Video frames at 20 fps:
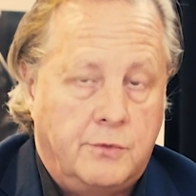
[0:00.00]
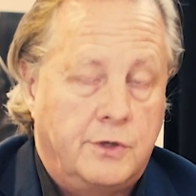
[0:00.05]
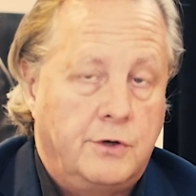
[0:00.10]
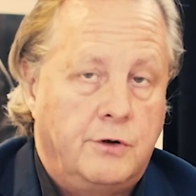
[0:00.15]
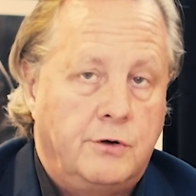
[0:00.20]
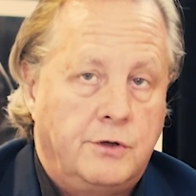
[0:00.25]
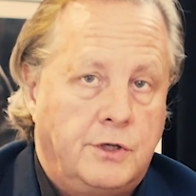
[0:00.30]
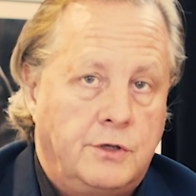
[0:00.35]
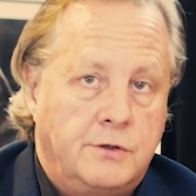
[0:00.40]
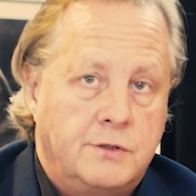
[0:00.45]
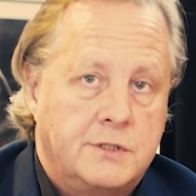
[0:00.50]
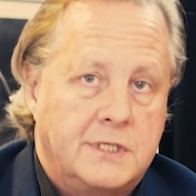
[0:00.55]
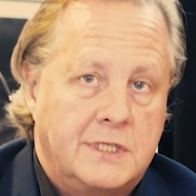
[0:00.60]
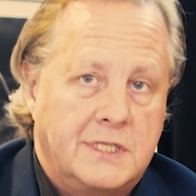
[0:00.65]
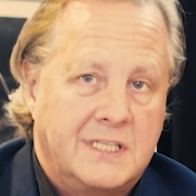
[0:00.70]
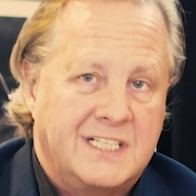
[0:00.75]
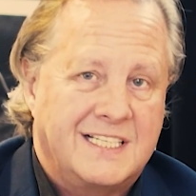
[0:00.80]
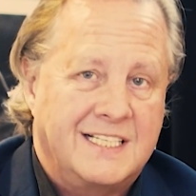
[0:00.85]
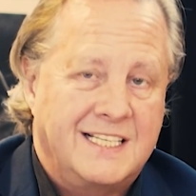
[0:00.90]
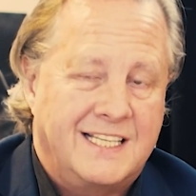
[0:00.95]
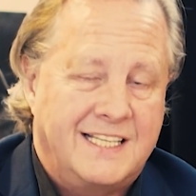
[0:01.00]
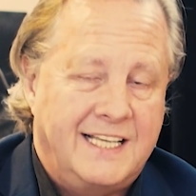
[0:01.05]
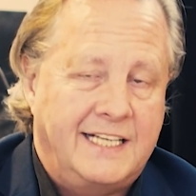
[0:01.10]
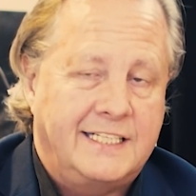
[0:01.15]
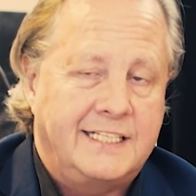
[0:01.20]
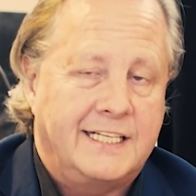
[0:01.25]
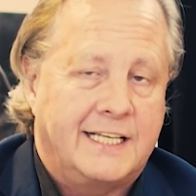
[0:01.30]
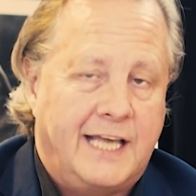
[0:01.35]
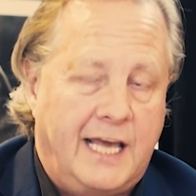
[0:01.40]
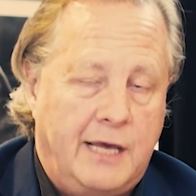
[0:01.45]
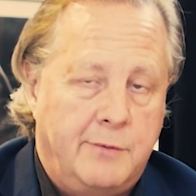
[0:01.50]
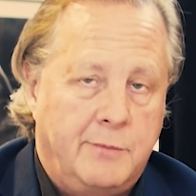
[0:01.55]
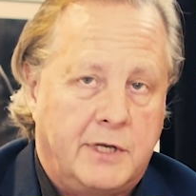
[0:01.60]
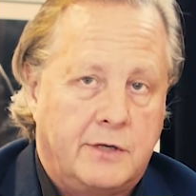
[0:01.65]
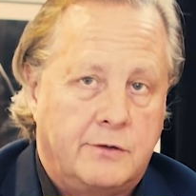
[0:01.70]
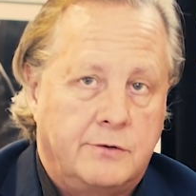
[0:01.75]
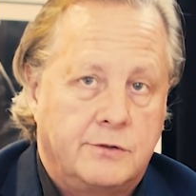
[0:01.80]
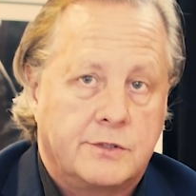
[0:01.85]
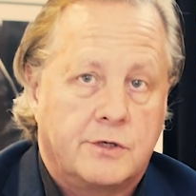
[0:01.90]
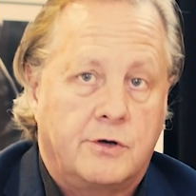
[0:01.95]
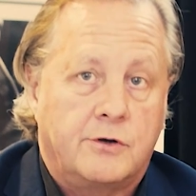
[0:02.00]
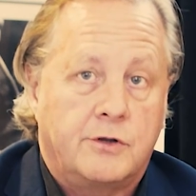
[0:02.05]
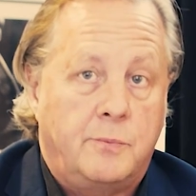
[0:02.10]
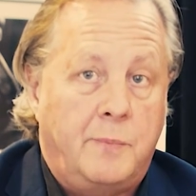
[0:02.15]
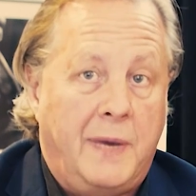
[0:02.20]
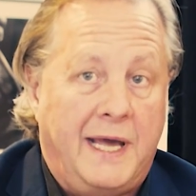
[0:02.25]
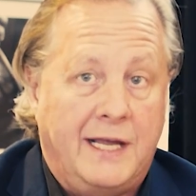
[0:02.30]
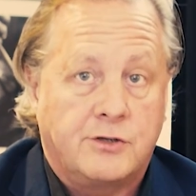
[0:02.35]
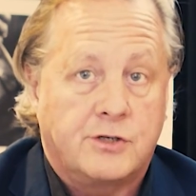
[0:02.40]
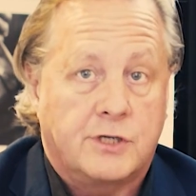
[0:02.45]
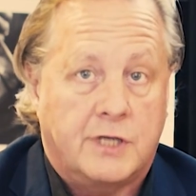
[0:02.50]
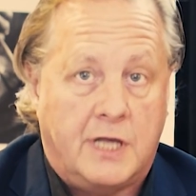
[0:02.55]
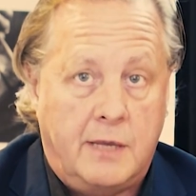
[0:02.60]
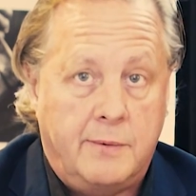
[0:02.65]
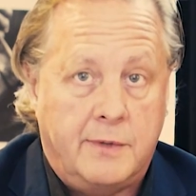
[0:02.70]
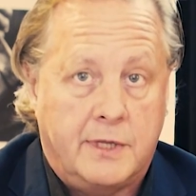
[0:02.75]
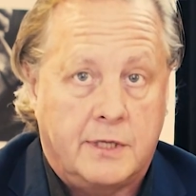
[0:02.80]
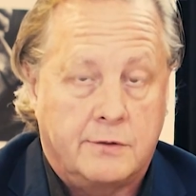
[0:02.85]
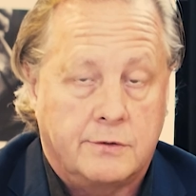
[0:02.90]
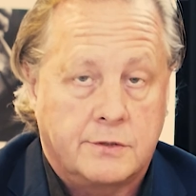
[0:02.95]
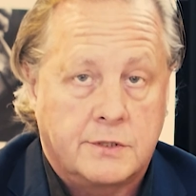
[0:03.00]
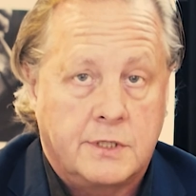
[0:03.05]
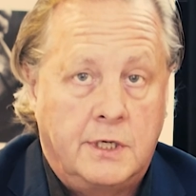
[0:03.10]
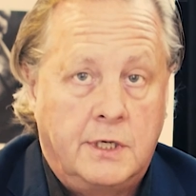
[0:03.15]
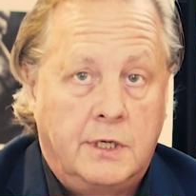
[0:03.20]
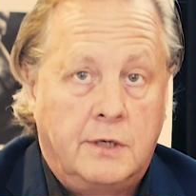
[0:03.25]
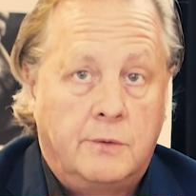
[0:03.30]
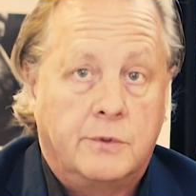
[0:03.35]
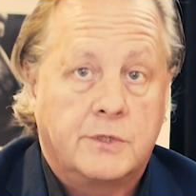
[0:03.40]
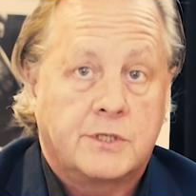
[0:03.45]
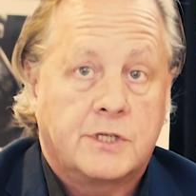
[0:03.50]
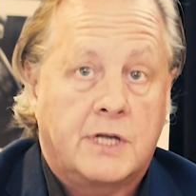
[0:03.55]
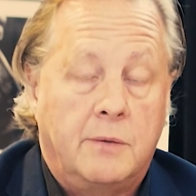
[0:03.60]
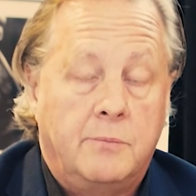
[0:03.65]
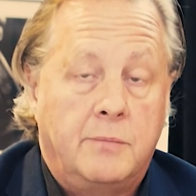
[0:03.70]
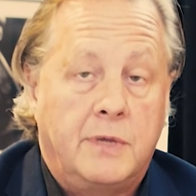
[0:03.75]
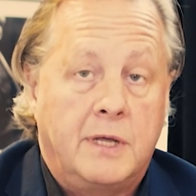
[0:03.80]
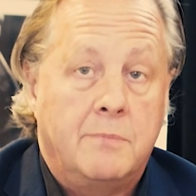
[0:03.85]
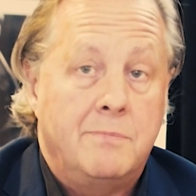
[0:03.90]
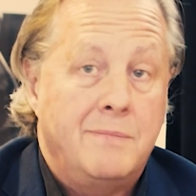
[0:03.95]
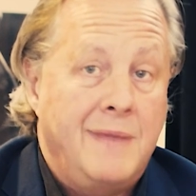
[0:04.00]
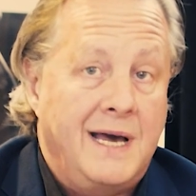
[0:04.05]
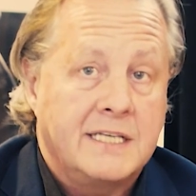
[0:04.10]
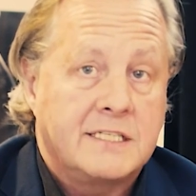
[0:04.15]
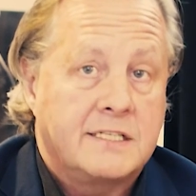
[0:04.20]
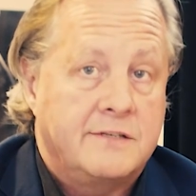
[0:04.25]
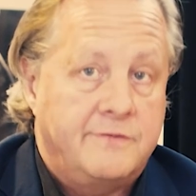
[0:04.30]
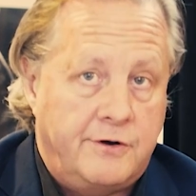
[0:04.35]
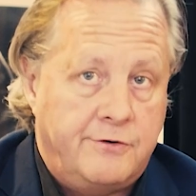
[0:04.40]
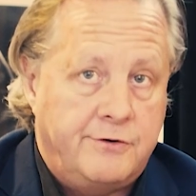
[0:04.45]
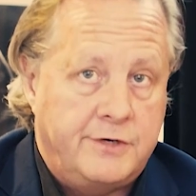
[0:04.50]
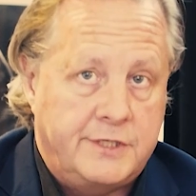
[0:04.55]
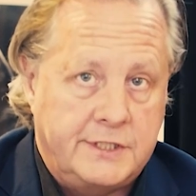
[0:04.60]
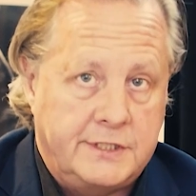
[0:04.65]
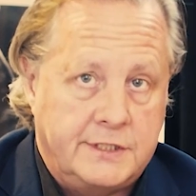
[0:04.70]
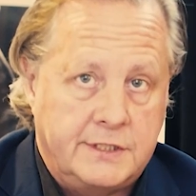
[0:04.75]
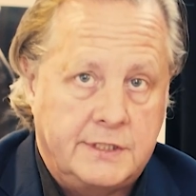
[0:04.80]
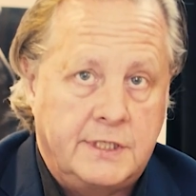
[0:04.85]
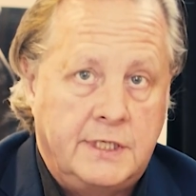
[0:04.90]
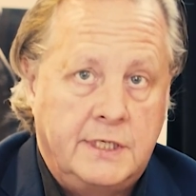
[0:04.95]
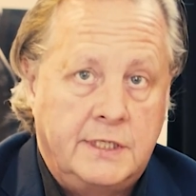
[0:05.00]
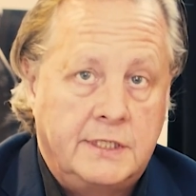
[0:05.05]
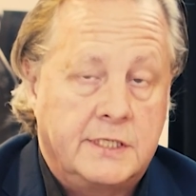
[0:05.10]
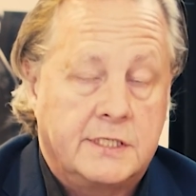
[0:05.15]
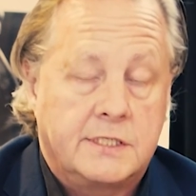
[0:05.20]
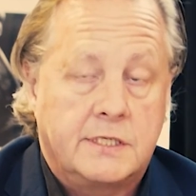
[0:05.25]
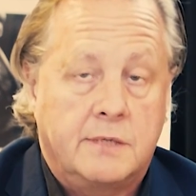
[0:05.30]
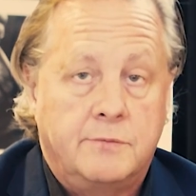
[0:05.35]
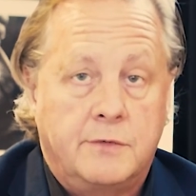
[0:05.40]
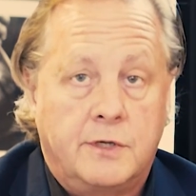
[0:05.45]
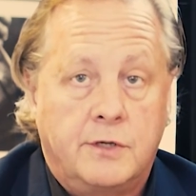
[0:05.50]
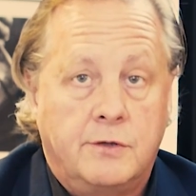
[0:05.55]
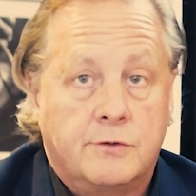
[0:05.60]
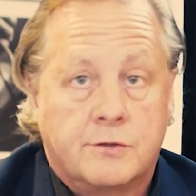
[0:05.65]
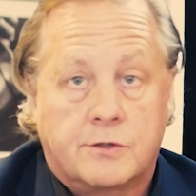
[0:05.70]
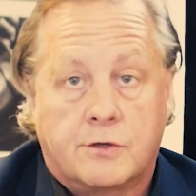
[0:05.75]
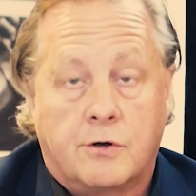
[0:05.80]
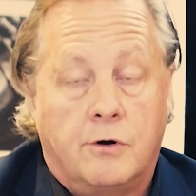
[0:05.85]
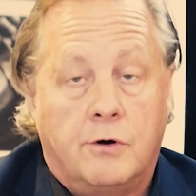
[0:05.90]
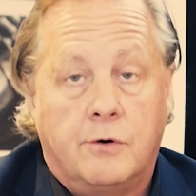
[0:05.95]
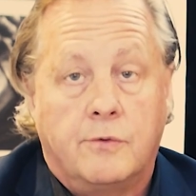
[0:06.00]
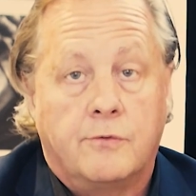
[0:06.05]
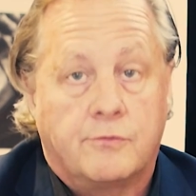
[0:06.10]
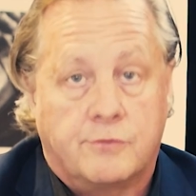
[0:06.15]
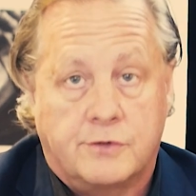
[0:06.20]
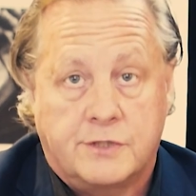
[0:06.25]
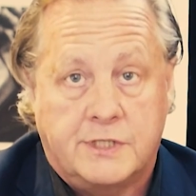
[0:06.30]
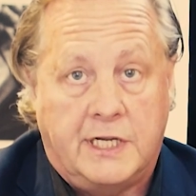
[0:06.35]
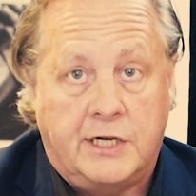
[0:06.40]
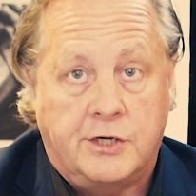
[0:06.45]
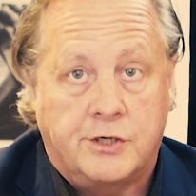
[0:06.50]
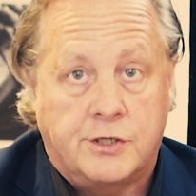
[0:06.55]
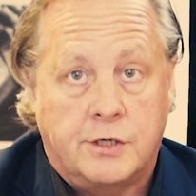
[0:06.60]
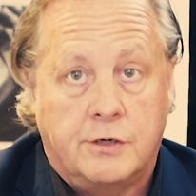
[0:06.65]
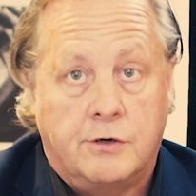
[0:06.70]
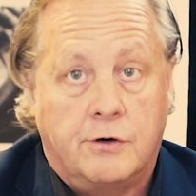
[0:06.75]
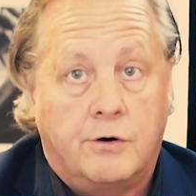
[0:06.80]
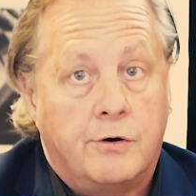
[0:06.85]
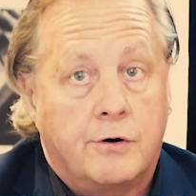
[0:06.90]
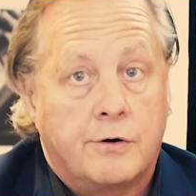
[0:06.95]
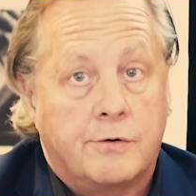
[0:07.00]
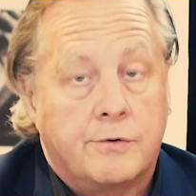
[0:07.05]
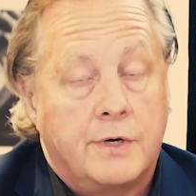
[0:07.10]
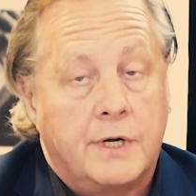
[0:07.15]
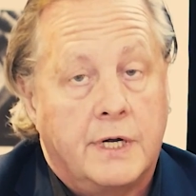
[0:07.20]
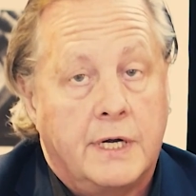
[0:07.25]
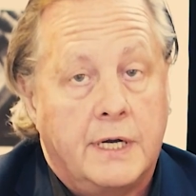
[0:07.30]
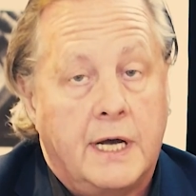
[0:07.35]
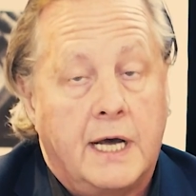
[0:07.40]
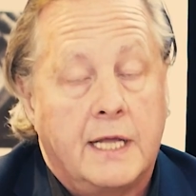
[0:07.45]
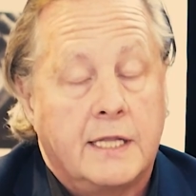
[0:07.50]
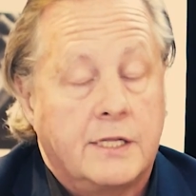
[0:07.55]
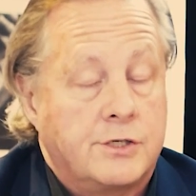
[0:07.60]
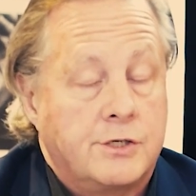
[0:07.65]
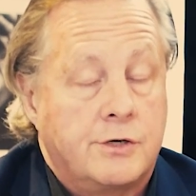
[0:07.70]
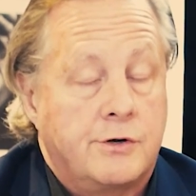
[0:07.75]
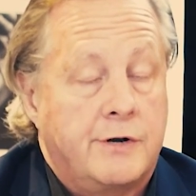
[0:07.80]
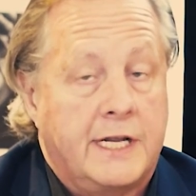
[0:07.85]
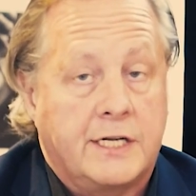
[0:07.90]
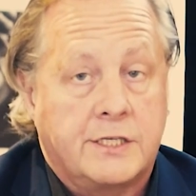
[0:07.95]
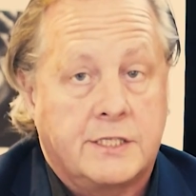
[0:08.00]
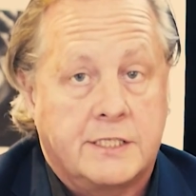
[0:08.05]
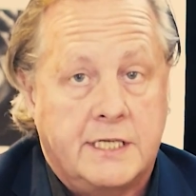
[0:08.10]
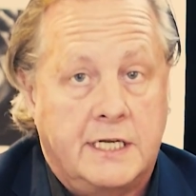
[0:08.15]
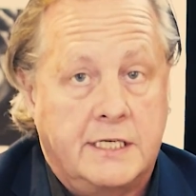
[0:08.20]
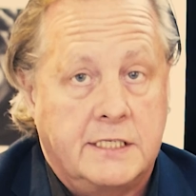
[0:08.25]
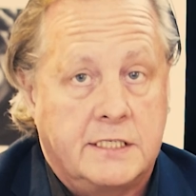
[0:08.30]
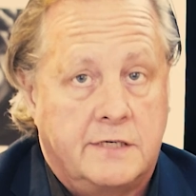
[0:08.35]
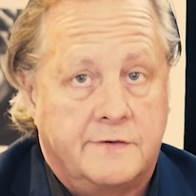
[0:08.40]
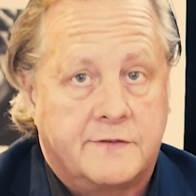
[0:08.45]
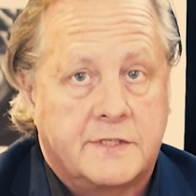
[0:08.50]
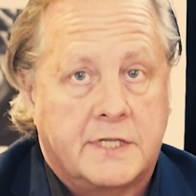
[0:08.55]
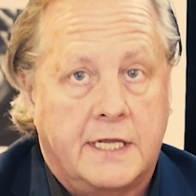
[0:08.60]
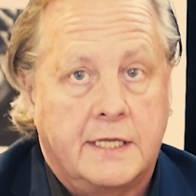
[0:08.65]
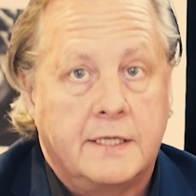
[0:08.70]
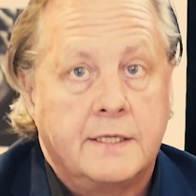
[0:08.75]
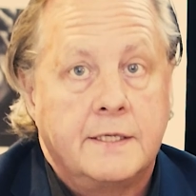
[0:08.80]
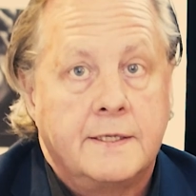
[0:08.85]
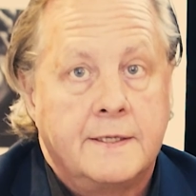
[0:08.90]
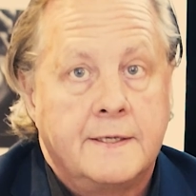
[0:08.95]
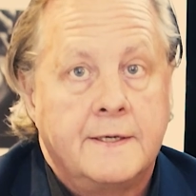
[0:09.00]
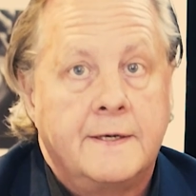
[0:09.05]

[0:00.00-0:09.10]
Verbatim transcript: We're not using the synthetic chemicals or the petrochemicals, which can be a massive irritant to somebody who's got rosacea or uh, allergy or extra sensitive skin.